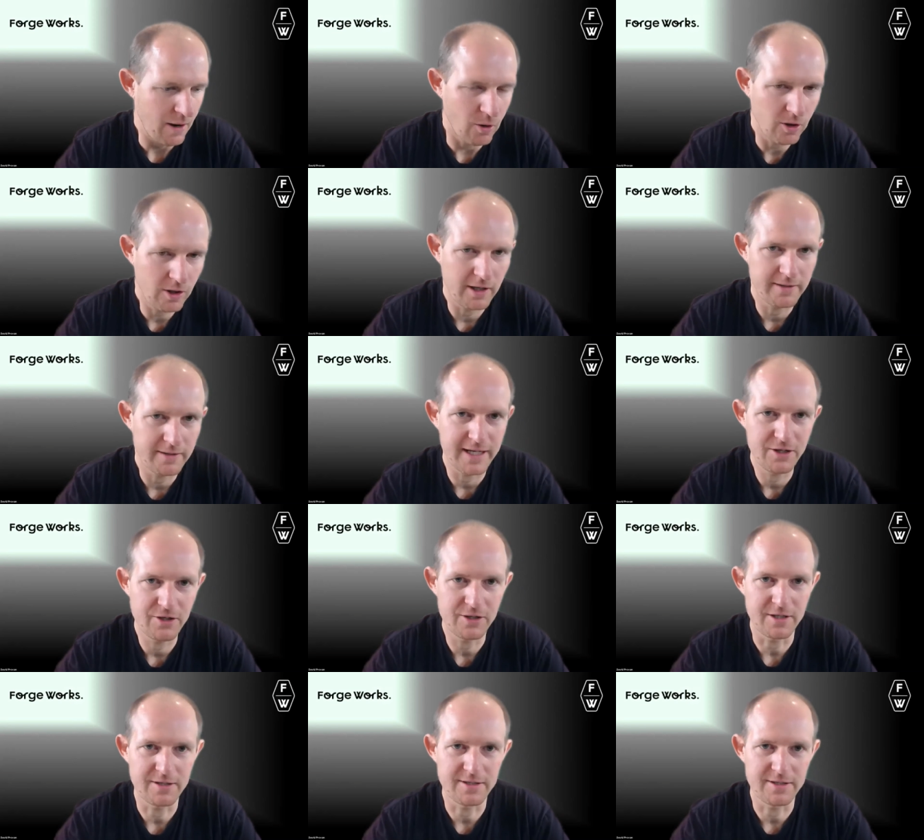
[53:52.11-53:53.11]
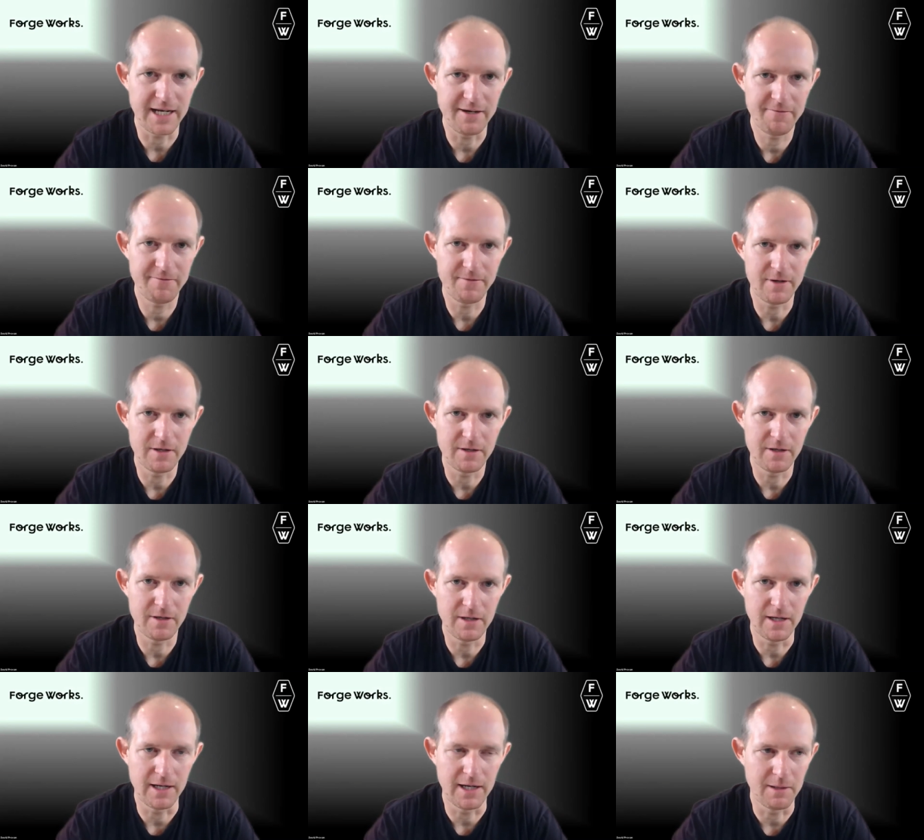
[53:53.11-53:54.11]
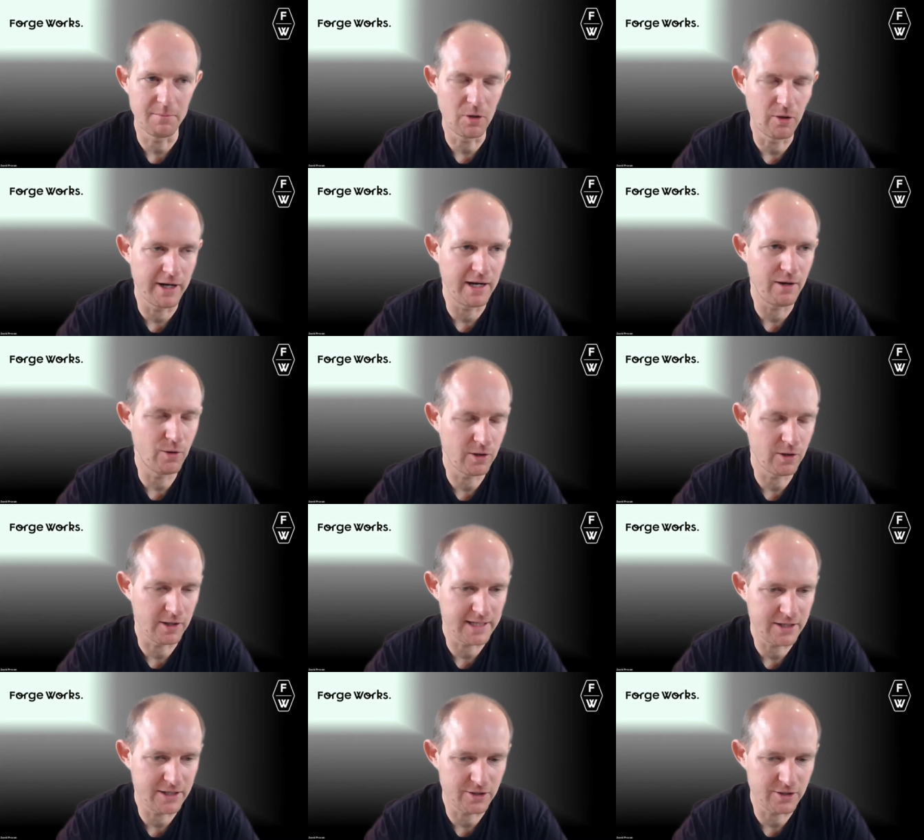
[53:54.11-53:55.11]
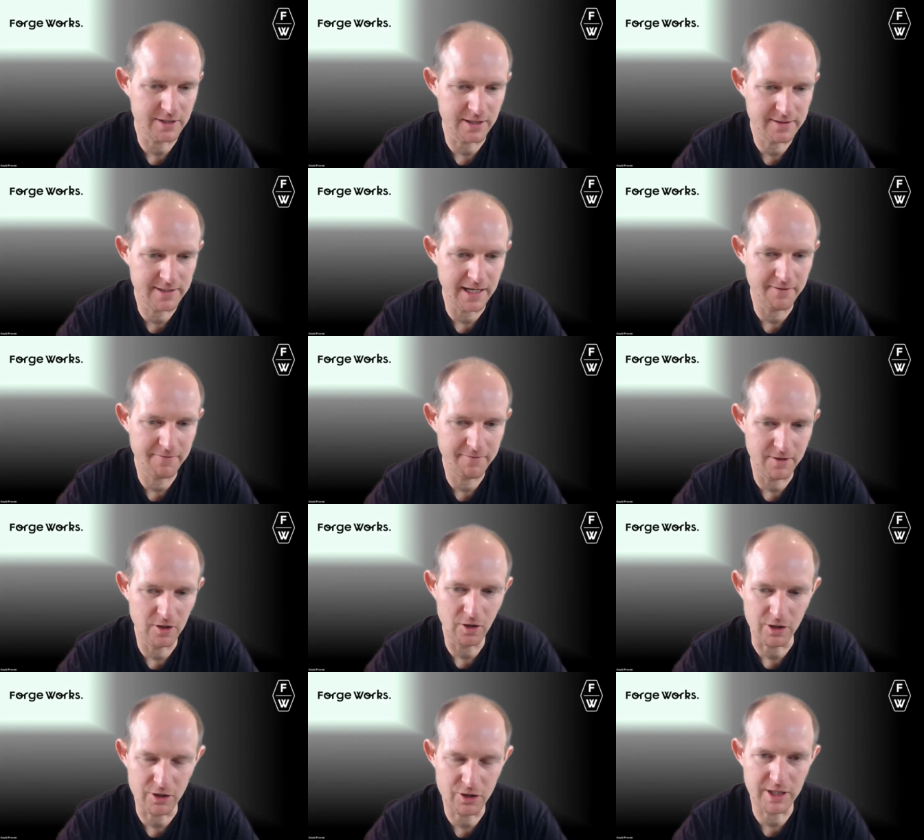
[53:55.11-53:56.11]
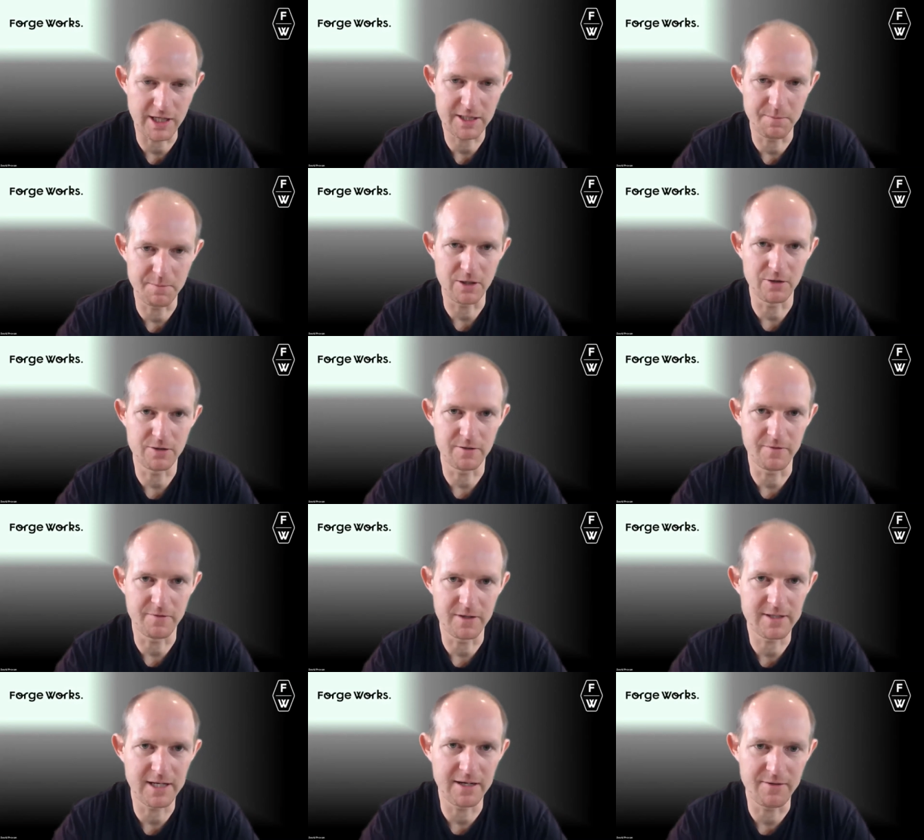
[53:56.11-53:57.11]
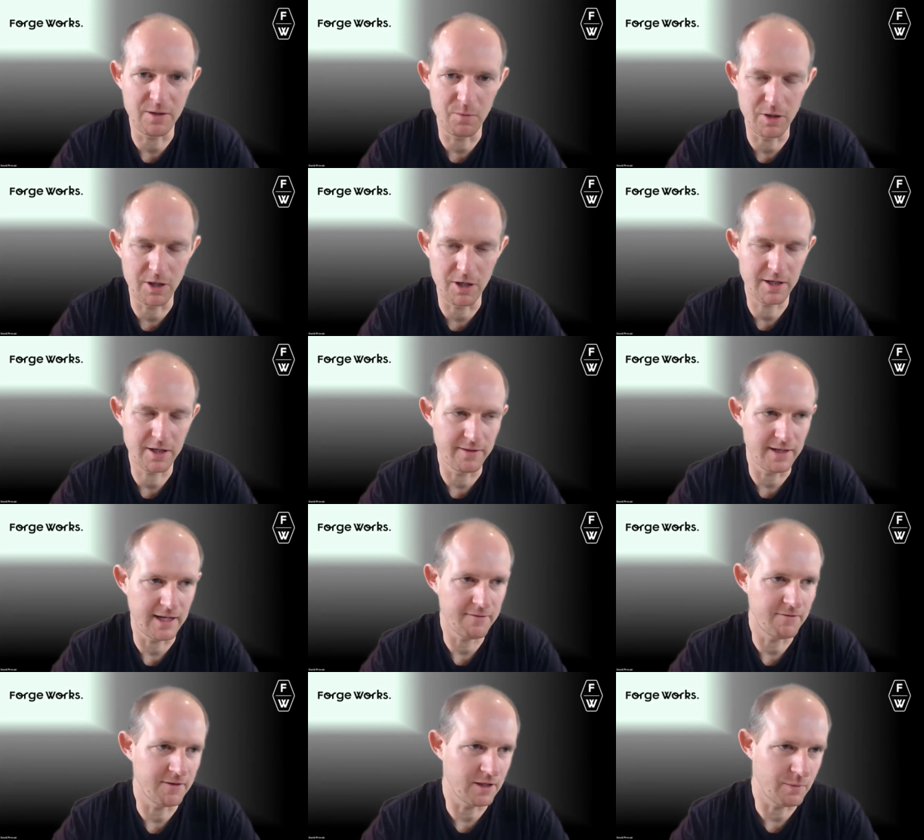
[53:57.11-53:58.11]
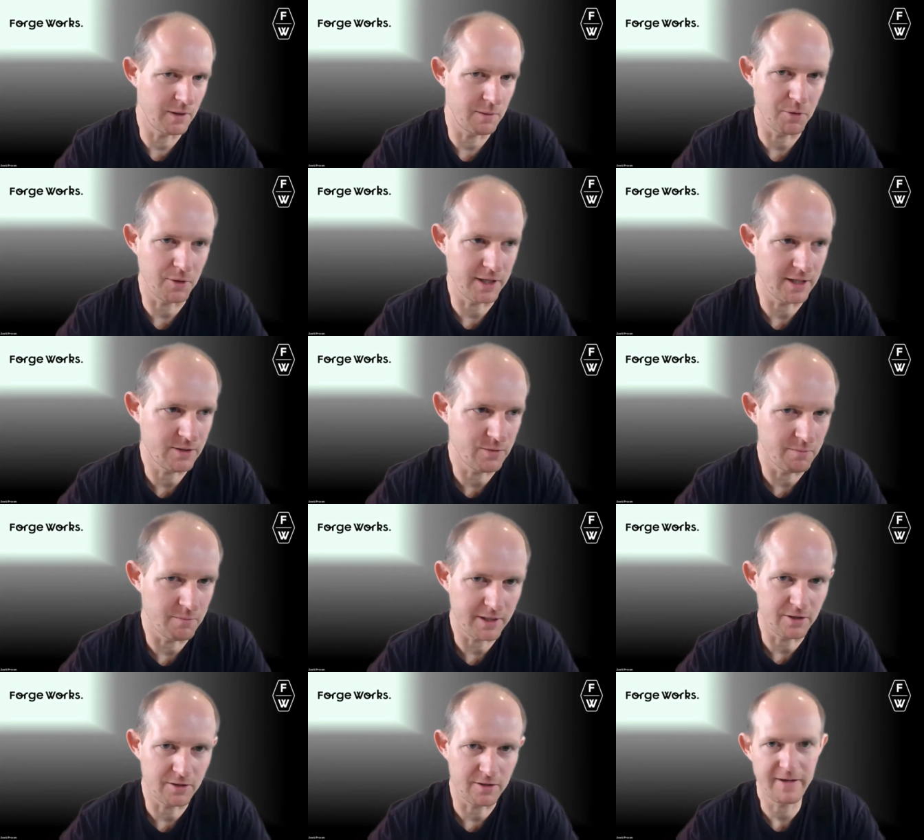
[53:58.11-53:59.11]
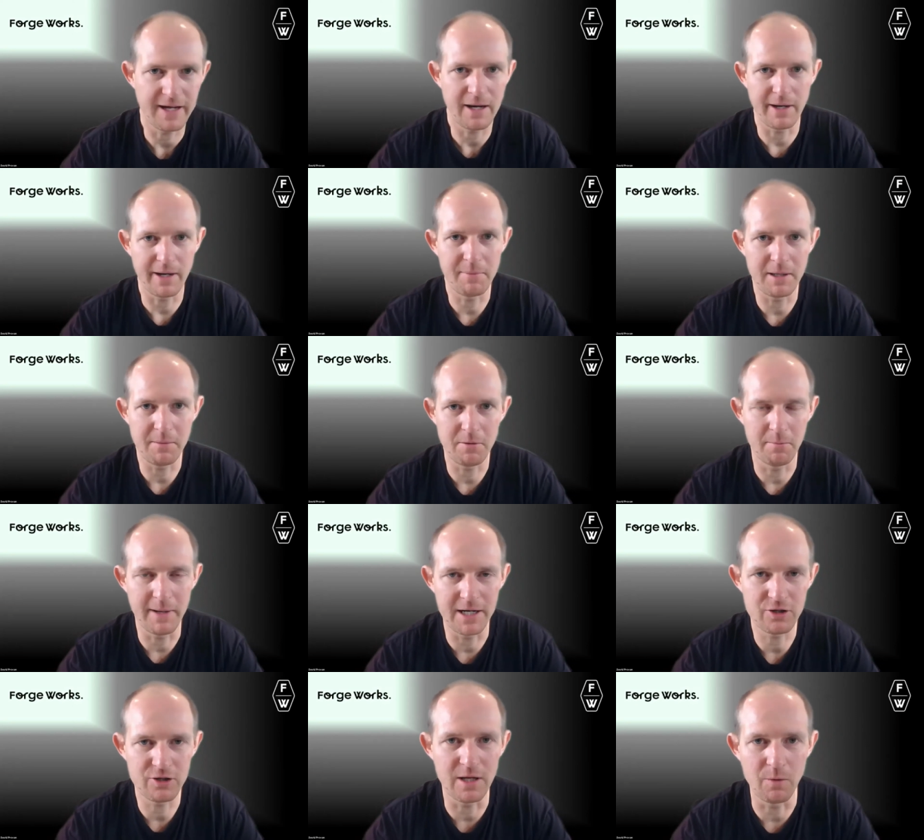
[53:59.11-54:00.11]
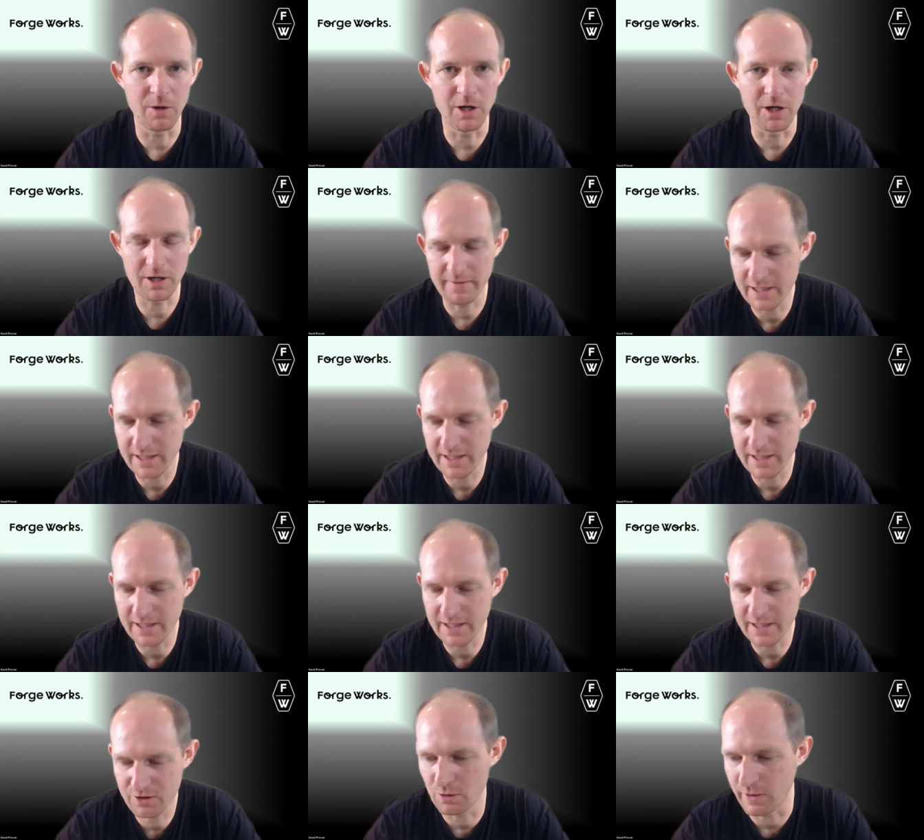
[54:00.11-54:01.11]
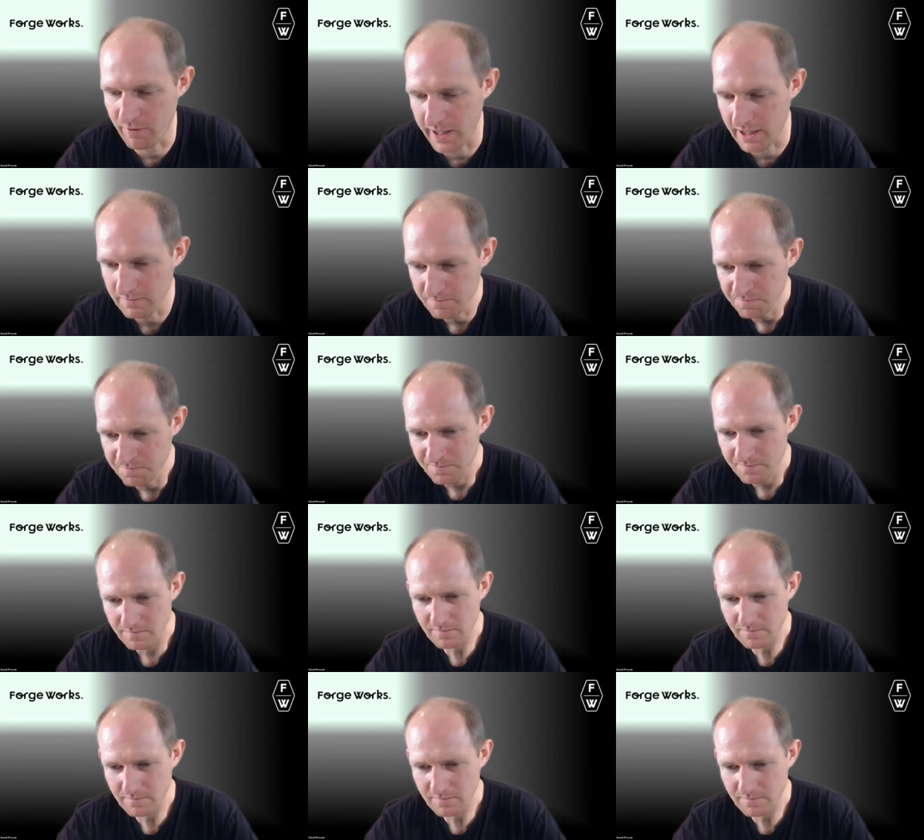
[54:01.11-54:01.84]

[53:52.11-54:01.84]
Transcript: our organizations are safe um, or our organizations are safe not just because of the safety work and the effort that we put into them because of how our people manage their work and that's true everywhere